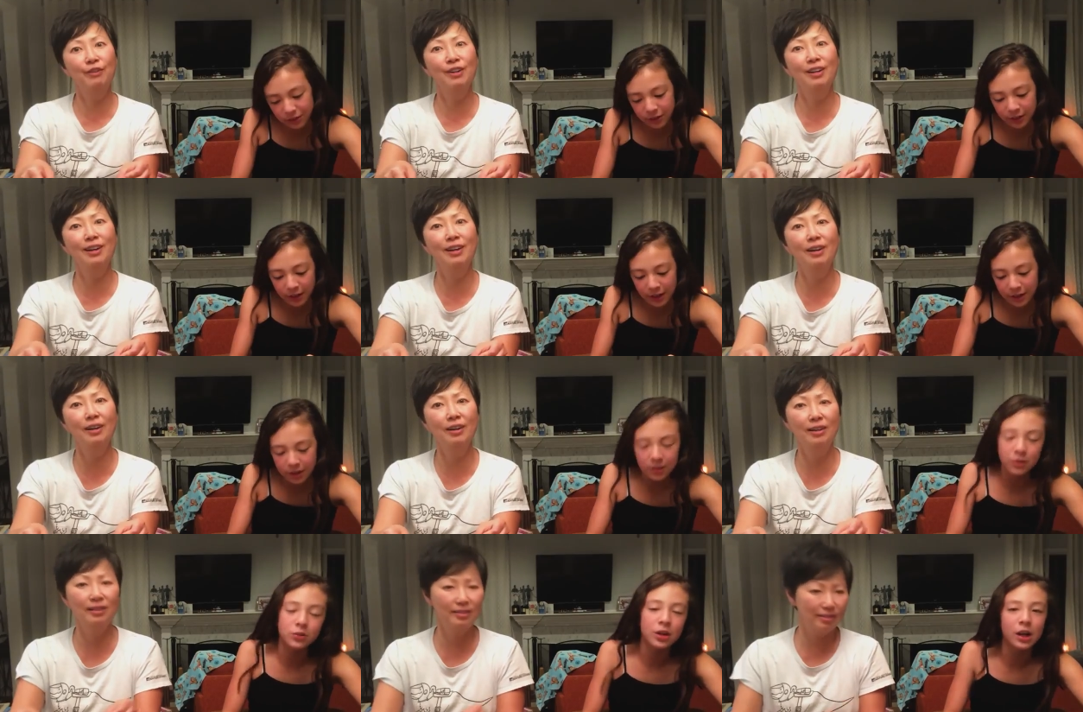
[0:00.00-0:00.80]

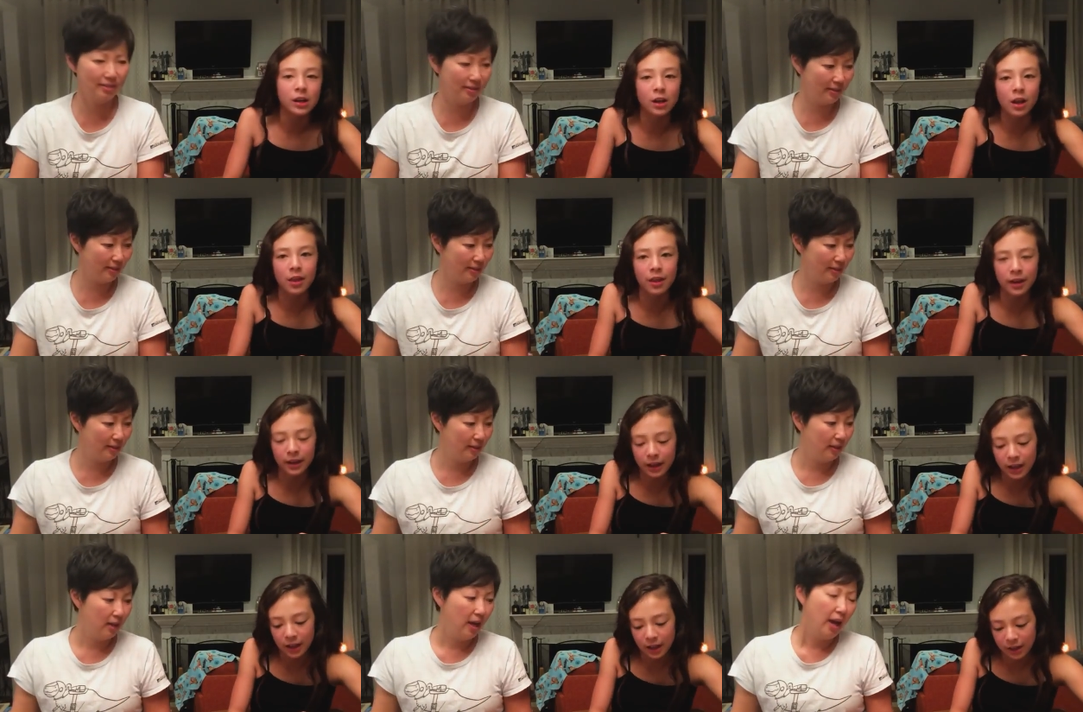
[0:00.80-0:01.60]
Speaker 1: hazelnut Nutella
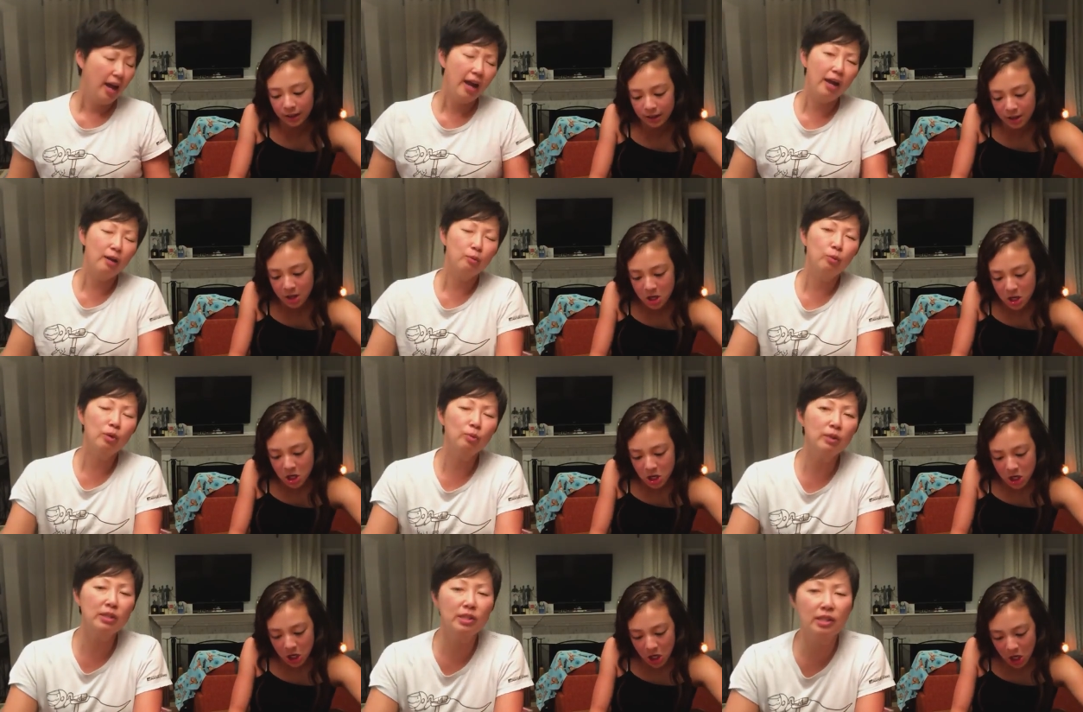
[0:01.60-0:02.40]
thingy.
Speaker 2: Hey, we
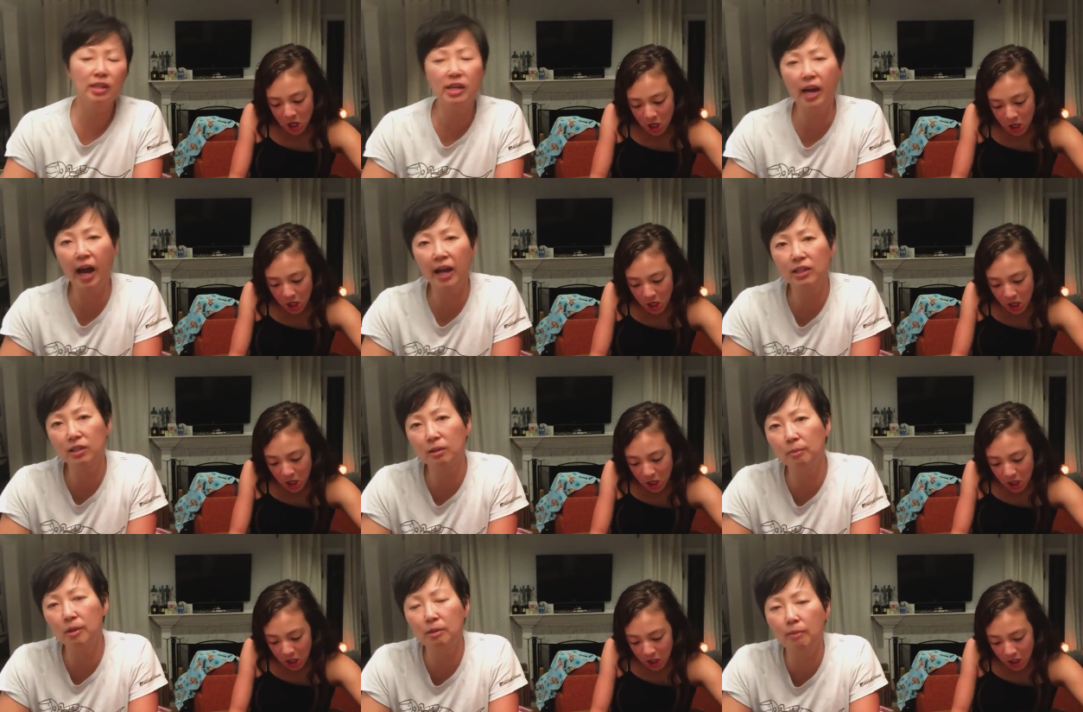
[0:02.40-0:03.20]
recently had
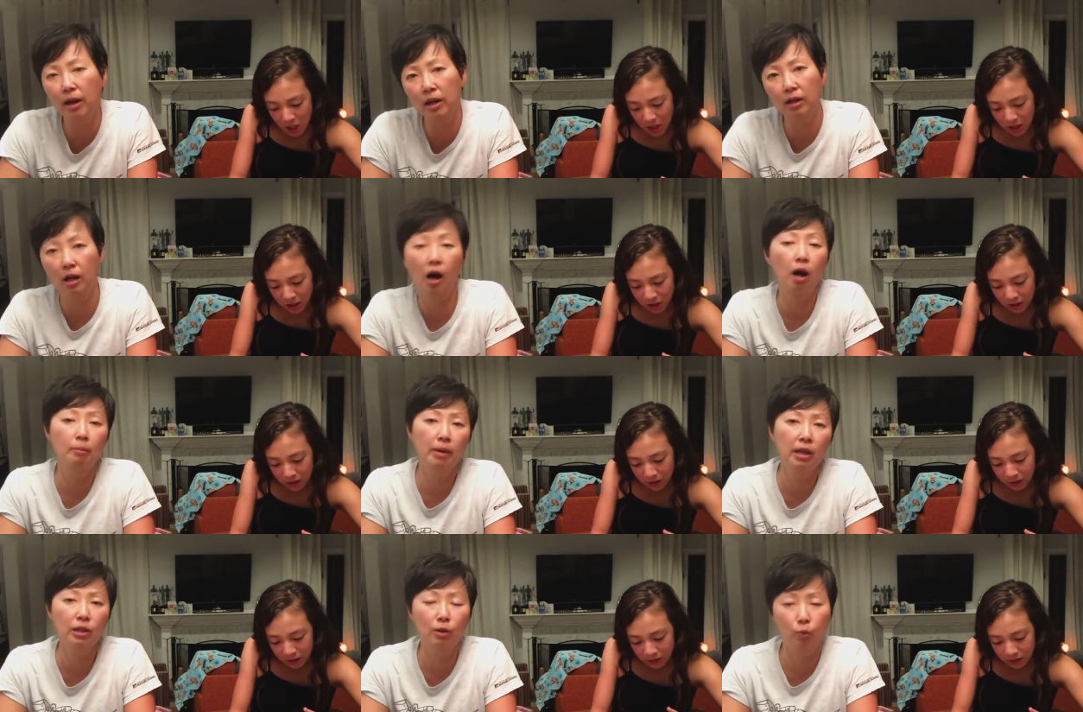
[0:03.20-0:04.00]
somebody made a
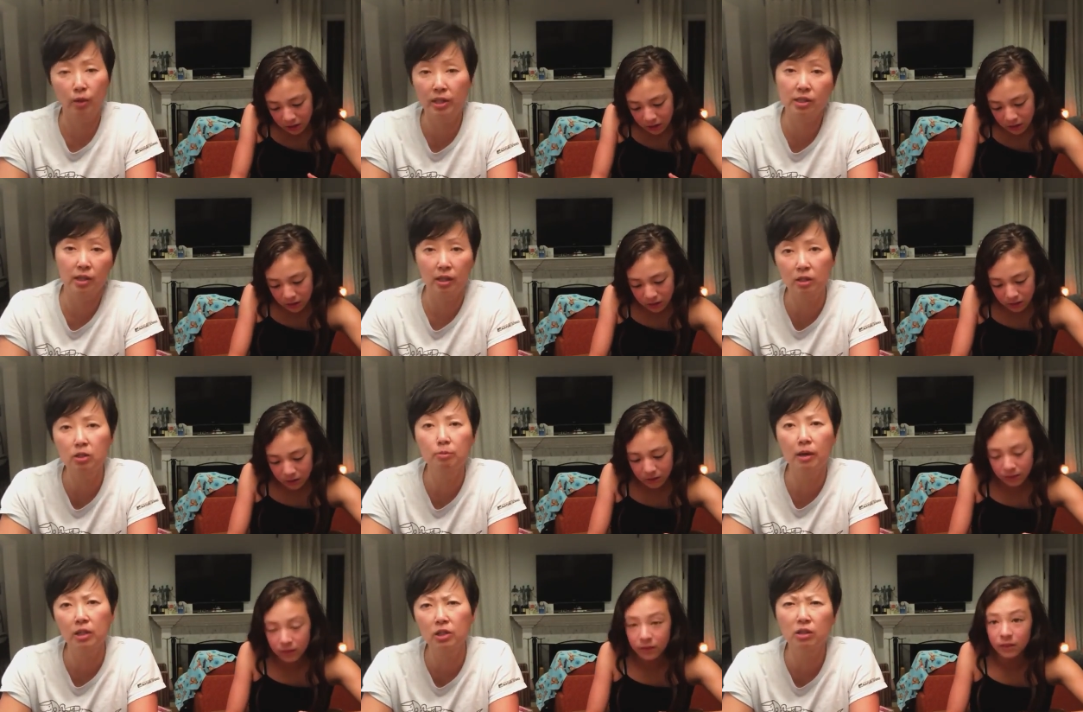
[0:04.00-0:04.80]
comment that we sing
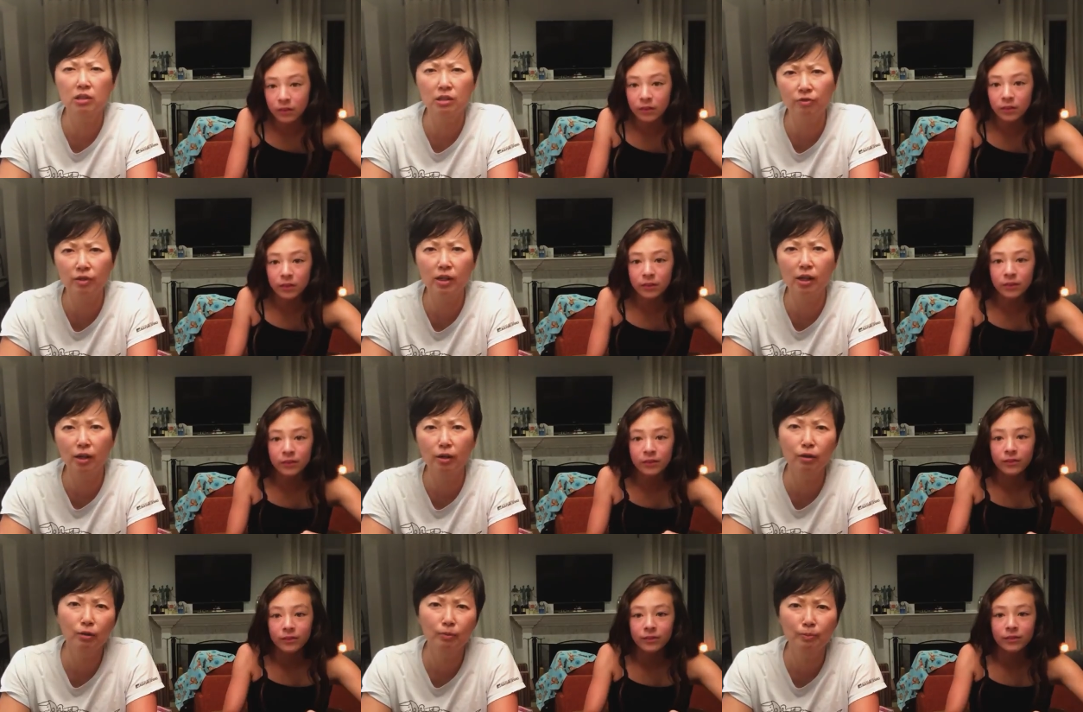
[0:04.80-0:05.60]
too much on this
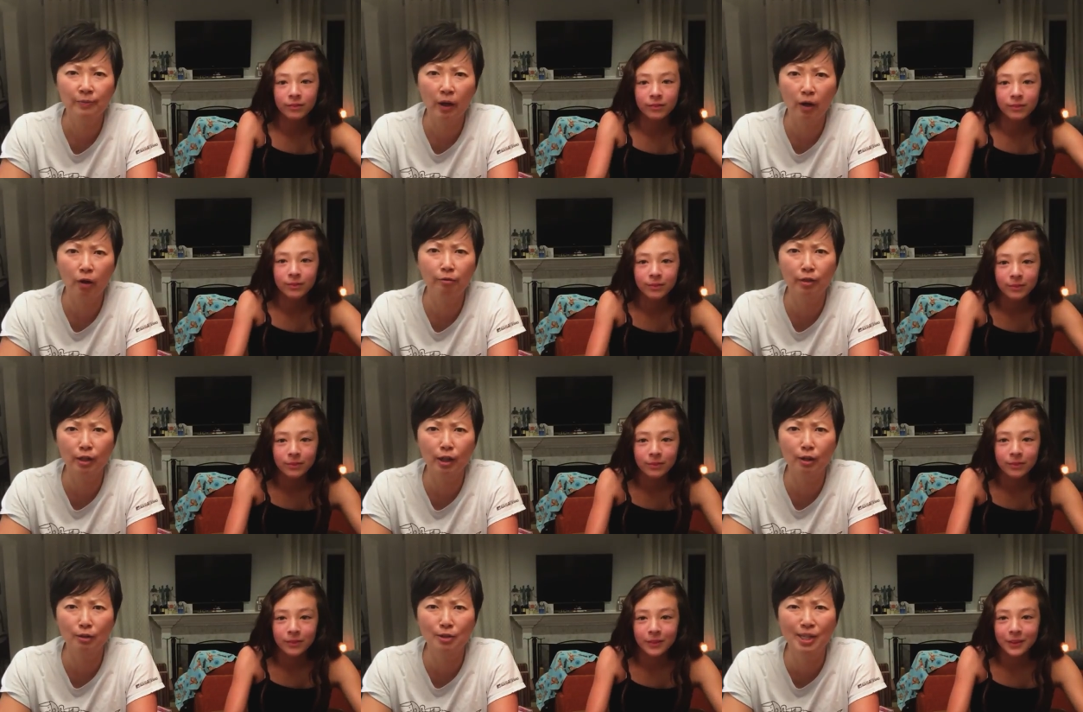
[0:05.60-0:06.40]
video, on our
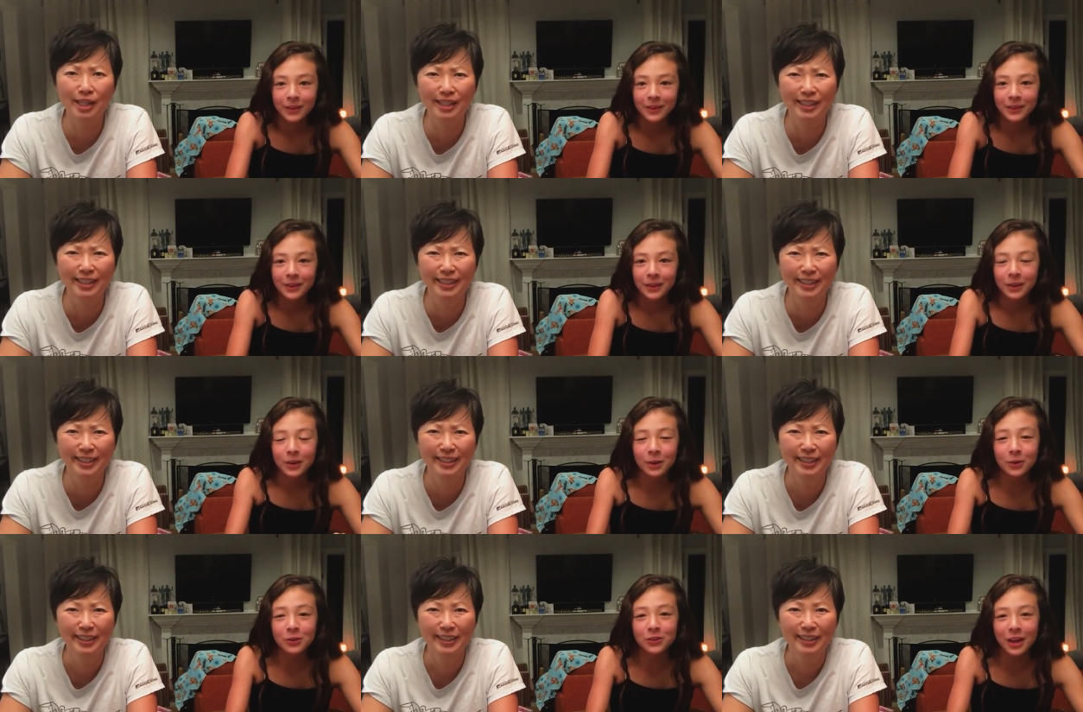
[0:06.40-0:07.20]
videos.
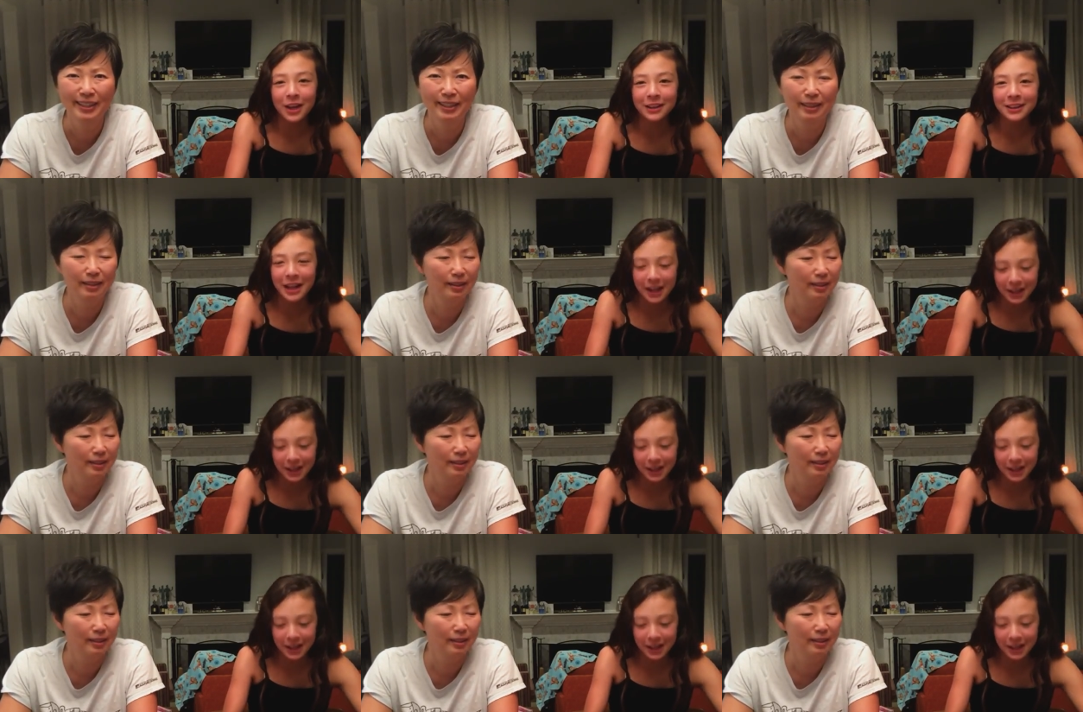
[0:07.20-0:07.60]
Who sent